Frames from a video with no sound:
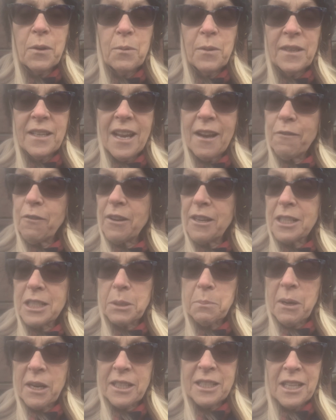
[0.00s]
would never
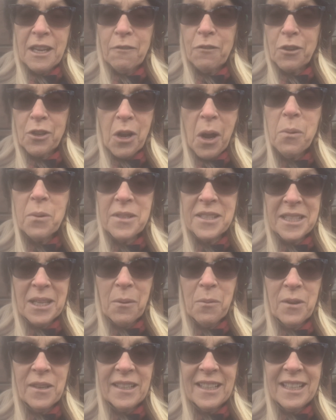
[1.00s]
expect to ever go with
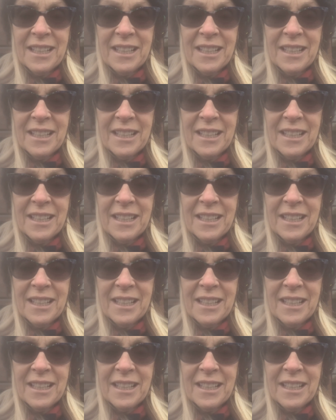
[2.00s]
someone,